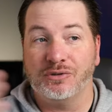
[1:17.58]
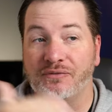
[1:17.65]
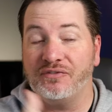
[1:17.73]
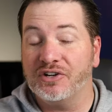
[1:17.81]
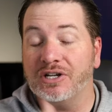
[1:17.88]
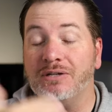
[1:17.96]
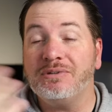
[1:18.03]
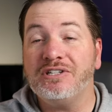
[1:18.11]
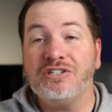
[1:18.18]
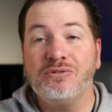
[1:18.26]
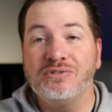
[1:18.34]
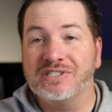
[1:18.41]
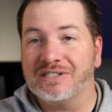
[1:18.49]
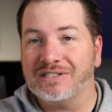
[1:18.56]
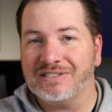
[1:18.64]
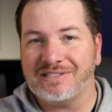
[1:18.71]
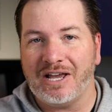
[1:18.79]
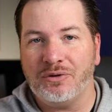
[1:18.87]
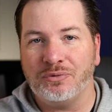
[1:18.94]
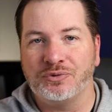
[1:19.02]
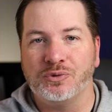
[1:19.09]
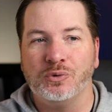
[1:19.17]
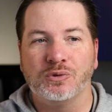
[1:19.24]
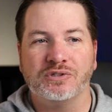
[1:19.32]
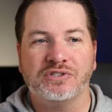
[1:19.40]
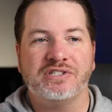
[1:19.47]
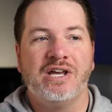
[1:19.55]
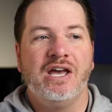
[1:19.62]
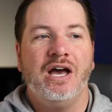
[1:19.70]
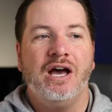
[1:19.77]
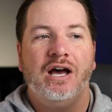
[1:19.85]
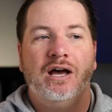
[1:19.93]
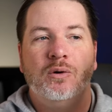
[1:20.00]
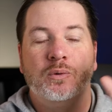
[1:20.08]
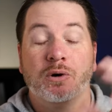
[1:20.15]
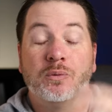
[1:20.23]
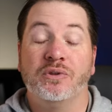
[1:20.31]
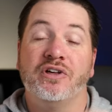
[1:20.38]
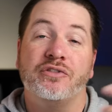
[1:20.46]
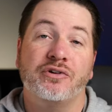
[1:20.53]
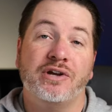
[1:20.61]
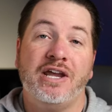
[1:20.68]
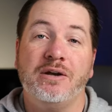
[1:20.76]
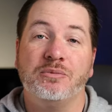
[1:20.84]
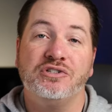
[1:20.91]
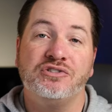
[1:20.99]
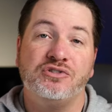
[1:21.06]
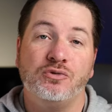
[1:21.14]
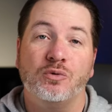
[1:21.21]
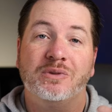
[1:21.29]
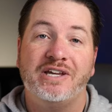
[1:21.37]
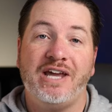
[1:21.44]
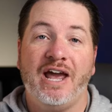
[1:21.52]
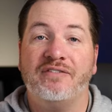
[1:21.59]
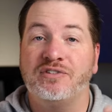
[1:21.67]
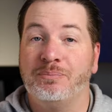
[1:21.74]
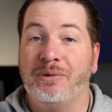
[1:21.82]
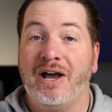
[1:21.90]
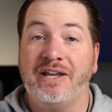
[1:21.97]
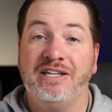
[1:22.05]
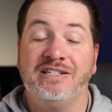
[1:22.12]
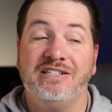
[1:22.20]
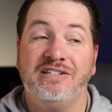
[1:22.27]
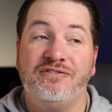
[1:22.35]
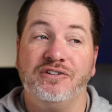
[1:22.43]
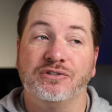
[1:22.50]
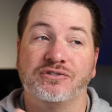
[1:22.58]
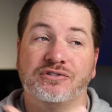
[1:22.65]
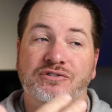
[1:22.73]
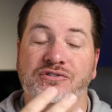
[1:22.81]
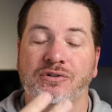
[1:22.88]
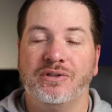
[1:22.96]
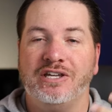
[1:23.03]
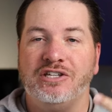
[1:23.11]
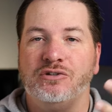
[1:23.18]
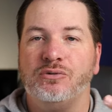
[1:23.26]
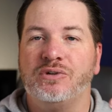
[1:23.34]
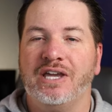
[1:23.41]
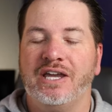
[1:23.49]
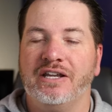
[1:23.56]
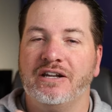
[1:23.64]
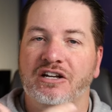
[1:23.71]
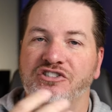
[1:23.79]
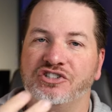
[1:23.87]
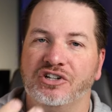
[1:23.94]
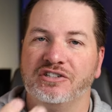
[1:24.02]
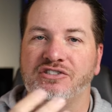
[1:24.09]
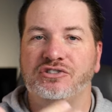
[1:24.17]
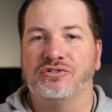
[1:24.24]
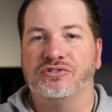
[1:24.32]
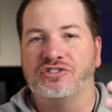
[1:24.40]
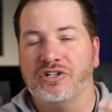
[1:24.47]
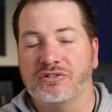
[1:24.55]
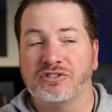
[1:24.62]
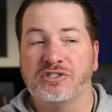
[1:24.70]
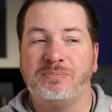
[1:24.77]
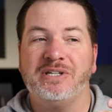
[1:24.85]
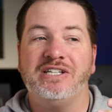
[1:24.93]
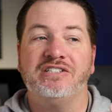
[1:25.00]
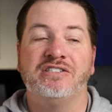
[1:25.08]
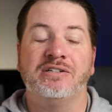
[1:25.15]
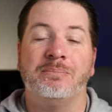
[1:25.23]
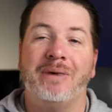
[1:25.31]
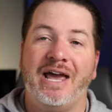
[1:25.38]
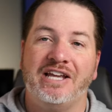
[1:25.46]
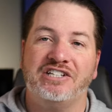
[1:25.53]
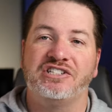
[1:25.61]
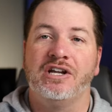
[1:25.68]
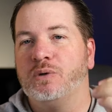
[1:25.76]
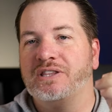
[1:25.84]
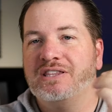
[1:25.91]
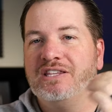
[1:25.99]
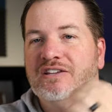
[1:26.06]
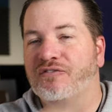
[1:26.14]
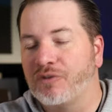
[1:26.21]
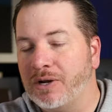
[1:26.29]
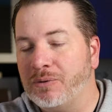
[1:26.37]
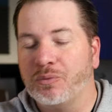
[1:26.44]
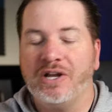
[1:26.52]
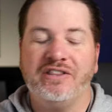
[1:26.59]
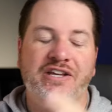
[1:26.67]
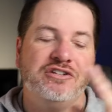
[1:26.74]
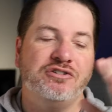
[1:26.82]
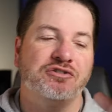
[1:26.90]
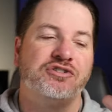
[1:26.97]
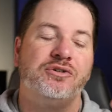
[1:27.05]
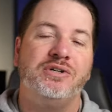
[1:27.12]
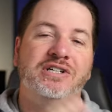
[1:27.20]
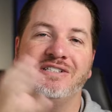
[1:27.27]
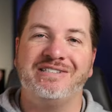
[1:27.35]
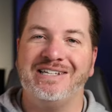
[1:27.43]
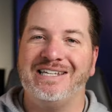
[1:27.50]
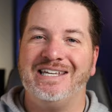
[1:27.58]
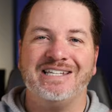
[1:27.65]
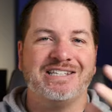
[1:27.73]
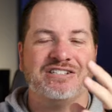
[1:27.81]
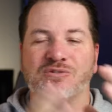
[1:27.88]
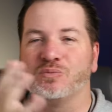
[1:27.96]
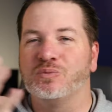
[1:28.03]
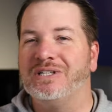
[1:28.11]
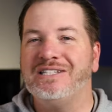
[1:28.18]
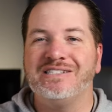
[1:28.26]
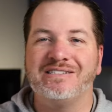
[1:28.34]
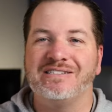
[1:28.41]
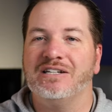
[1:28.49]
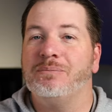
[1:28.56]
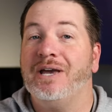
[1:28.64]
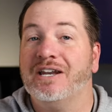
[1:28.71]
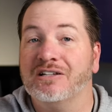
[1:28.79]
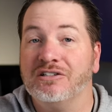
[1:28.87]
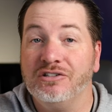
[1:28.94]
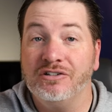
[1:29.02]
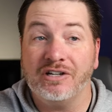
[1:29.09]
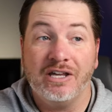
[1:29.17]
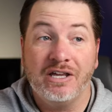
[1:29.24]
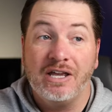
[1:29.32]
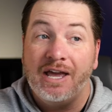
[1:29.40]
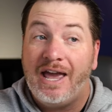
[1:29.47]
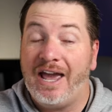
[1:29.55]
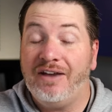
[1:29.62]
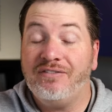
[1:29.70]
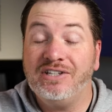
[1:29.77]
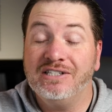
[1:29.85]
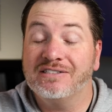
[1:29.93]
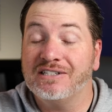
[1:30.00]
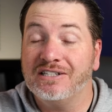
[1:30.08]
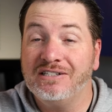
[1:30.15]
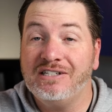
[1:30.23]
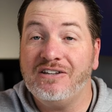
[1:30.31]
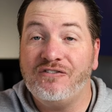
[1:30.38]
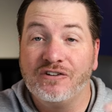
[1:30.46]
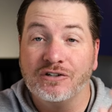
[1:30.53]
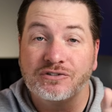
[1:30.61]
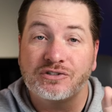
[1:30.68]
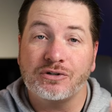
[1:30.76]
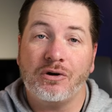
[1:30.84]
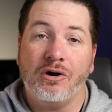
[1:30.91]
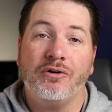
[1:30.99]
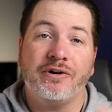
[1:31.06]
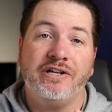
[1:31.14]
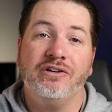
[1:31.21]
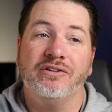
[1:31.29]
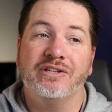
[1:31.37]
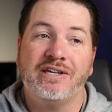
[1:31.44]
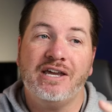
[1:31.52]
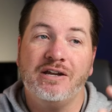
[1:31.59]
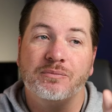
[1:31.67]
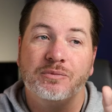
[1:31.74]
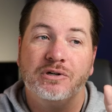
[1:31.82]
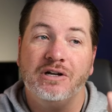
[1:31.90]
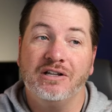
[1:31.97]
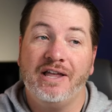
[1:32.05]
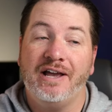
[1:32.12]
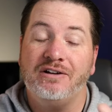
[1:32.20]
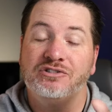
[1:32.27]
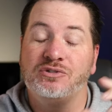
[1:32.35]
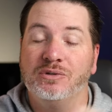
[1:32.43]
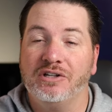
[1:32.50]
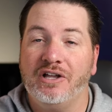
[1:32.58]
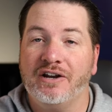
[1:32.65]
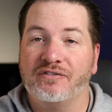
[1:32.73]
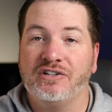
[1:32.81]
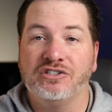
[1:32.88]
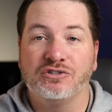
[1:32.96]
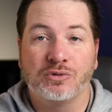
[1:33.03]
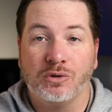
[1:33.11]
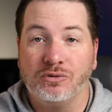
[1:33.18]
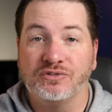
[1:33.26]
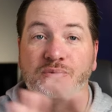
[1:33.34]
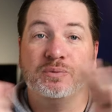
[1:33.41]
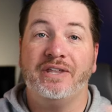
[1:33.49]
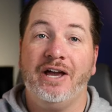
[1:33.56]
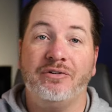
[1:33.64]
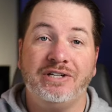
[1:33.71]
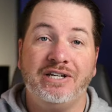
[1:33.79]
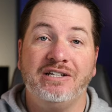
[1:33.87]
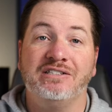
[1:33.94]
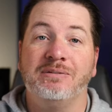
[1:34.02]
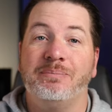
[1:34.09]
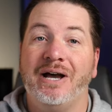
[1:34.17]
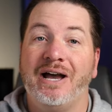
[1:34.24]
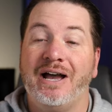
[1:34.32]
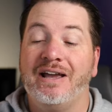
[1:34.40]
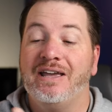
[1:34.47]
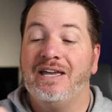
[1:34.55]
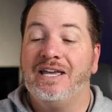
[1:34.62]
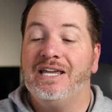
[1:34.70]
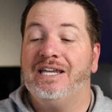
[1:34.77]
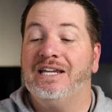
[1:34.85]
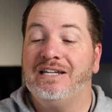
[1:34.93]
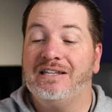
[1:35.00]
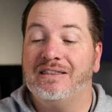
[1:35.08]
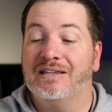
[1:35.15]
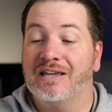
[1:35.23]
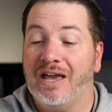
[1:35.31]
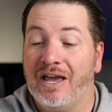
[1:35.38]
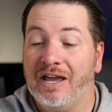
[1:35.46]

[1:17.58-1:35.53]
So if you're gonna be using this outdoors, uh, where with other cameras, you normally have to buy ND filters so that you can adjust your shutter speed to match with the frame rate that you're shooting to get this really cinematic look, Having this ND filter already on the camera allows you a lot of controls without needing to buy anything